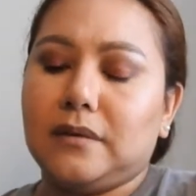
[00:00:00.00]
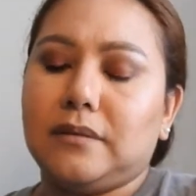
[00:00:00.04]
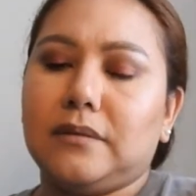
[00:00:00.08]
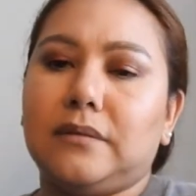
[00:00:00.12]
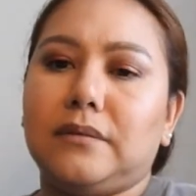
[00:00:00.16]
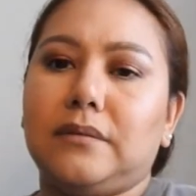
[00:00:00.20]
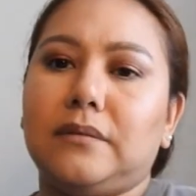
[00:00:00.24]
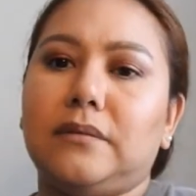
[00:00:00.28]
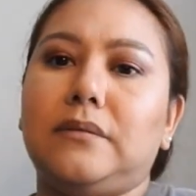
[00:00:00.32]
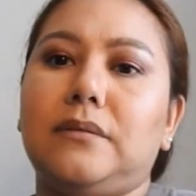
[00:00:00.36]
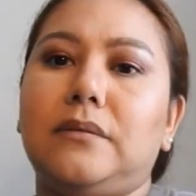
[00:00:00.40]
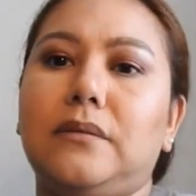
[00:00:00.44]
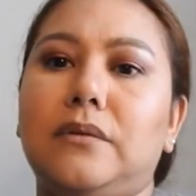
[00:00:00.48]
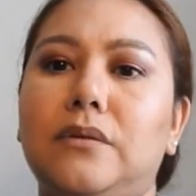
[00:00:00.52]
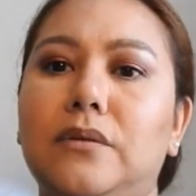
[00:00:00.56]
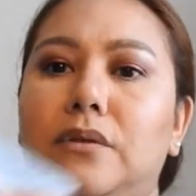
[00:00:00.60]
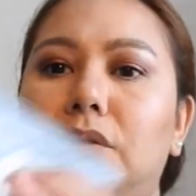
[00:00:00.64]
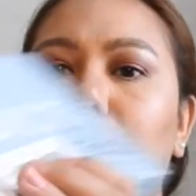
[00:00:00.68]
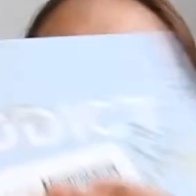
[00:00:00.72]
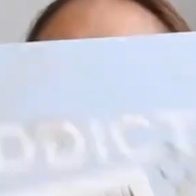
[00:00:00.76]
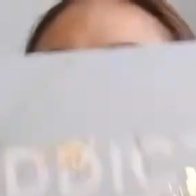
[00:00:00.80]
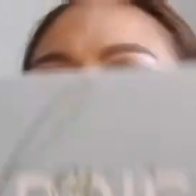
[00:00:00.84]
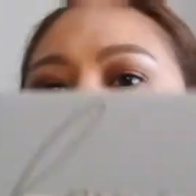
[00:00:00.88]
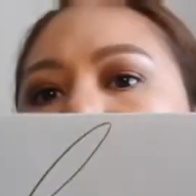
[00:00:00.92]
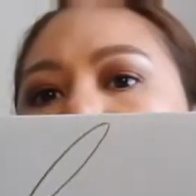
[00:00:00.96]
So
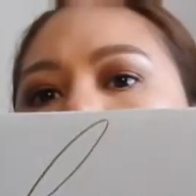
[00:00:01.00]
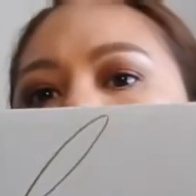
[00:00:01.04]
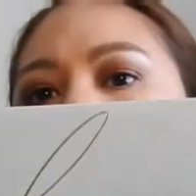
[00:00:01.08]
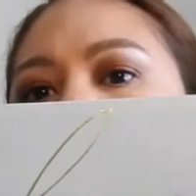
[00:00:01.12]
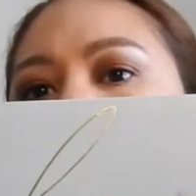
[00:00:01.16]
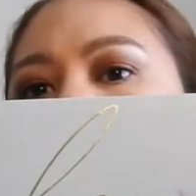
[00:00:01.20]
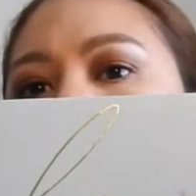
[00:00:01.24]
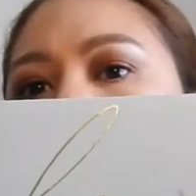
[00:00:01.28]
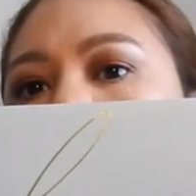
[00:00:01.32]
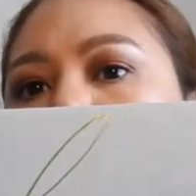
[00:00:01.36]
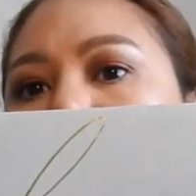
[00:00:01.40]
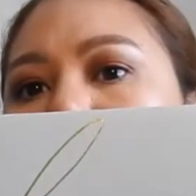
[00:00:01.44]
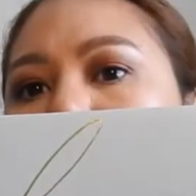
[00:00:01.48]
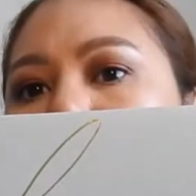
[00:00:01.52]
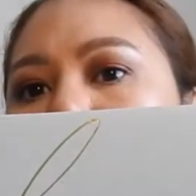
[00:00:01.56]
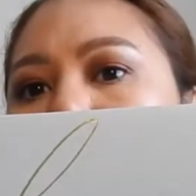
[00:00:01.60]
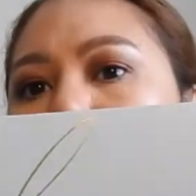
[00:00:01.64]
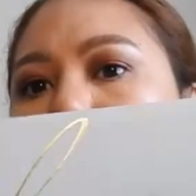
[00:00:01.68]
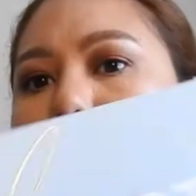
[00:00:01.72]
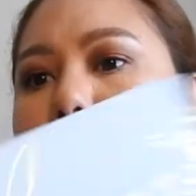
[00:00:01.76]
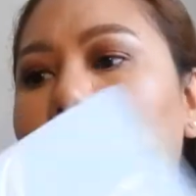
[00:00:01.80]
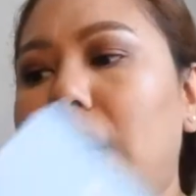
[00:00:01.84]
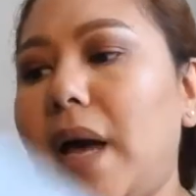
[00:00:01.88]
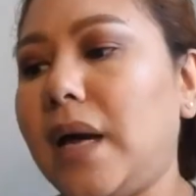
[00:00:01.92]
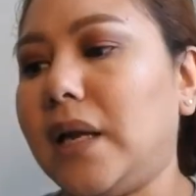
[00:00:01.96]
that was our
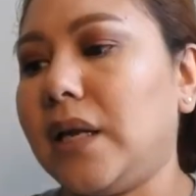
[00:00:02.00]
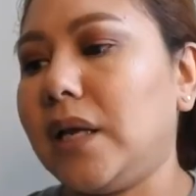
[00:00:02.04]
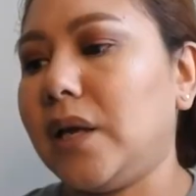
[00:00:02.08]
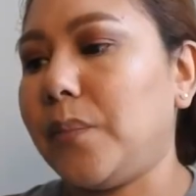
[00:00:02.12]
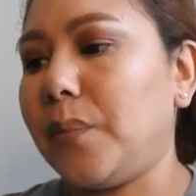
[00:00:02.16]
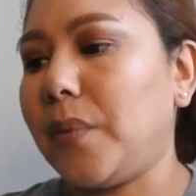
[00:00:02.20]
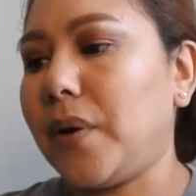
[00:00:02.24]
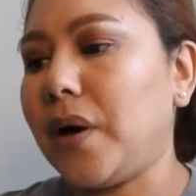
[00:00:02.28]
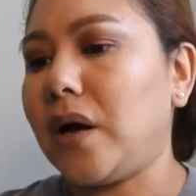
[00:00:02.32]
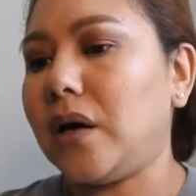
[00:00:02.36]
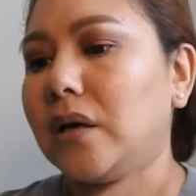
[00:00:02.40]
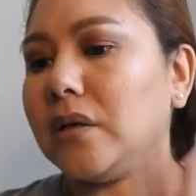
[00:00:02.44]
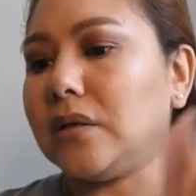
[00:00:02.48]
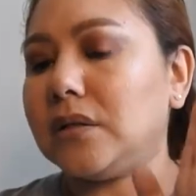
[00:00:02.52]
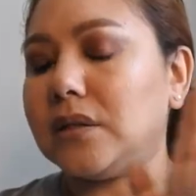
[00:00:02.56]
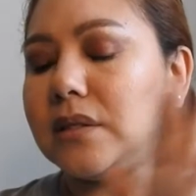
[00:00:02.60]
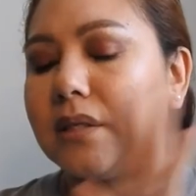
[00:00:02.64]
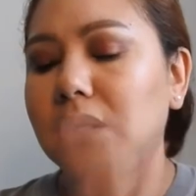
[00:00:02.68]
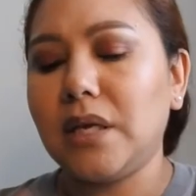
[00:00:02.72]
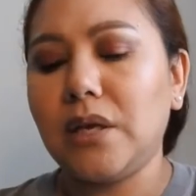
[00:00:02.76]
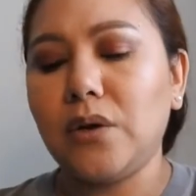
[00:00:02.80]
Glow Addict box.